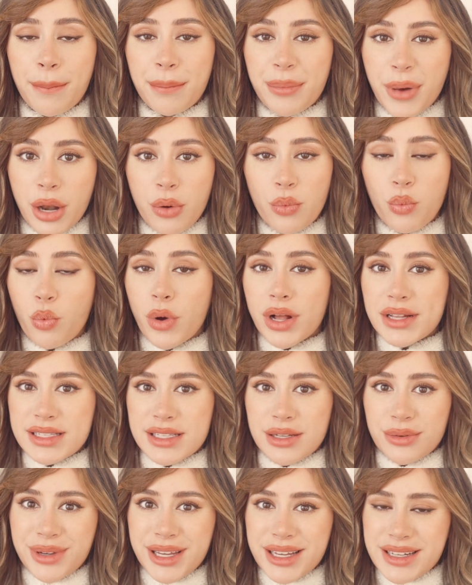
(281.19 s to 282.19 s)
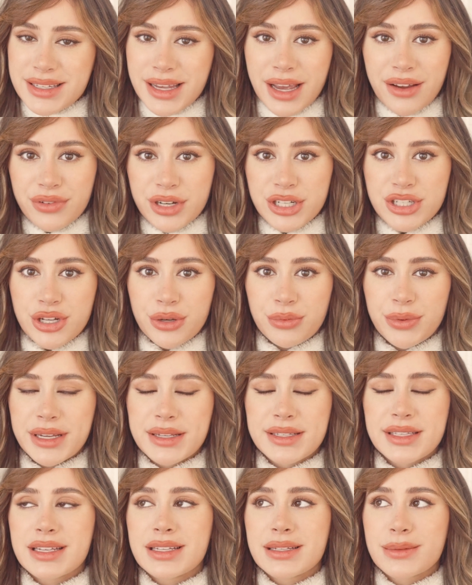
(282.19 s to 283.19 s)
but once a week to every 2
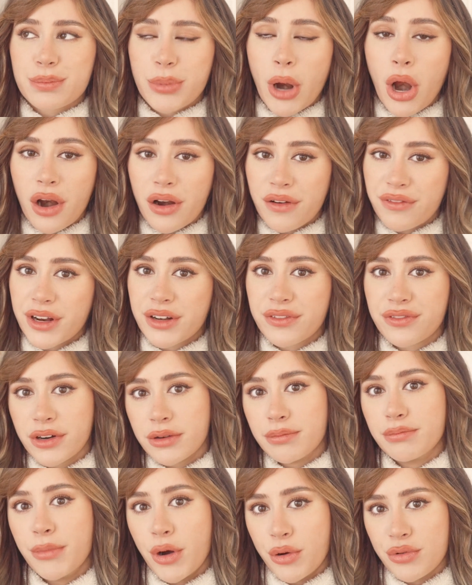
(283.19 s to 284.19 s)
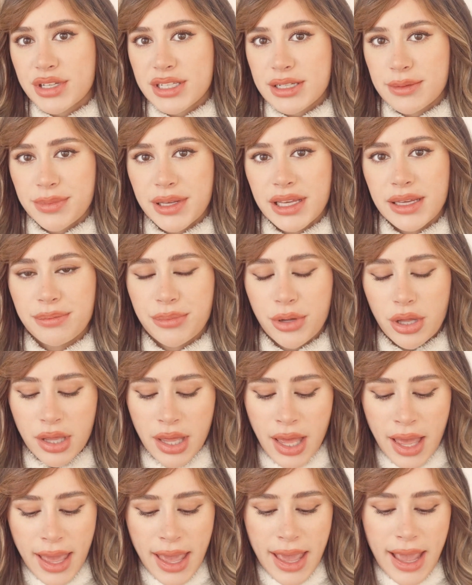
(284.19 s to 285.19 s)
weeks is perfect for most
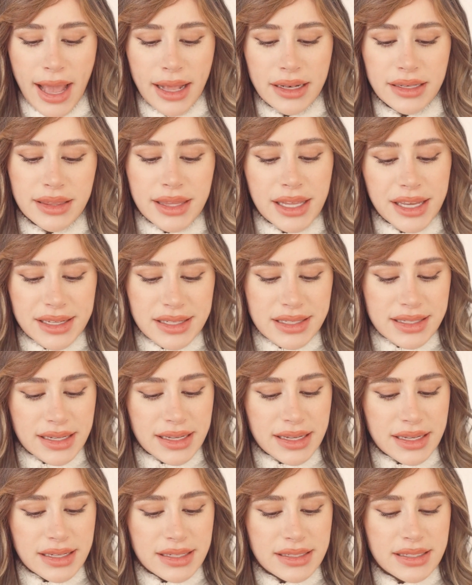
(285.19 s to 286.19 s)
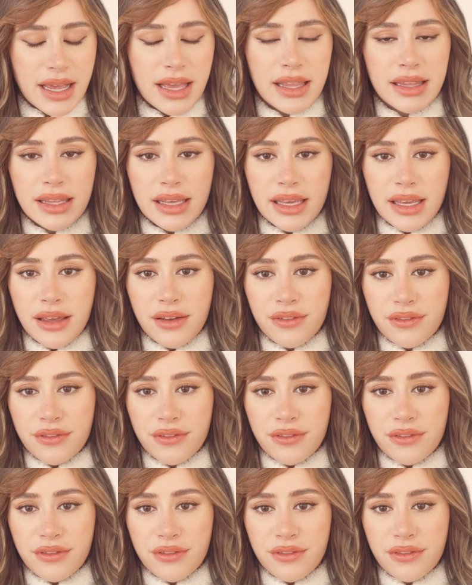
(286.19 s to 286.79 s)
people. And this is the